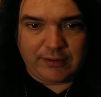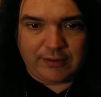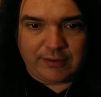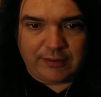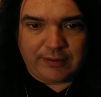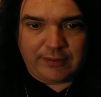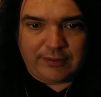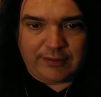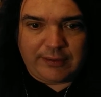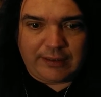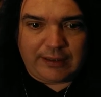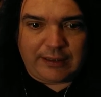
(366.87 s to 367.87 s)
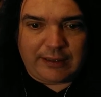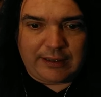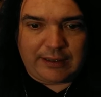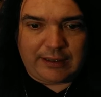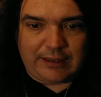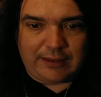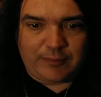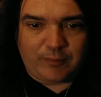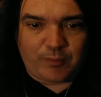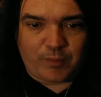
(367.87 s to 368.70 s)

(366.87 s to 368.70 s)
Nobody speaks.